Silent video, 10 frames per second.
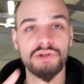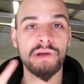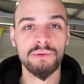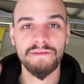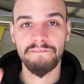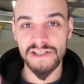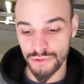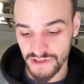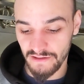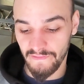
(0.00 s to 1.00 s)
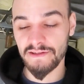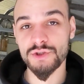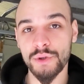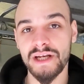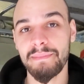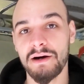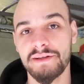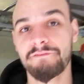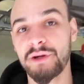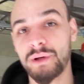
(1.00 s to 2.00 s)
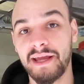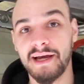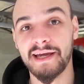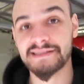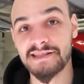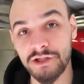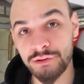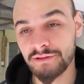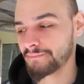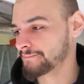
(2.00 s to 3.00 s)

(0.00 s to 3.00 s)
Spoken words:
doing all the visual stuff I was talking about on the 318 IS Saloon.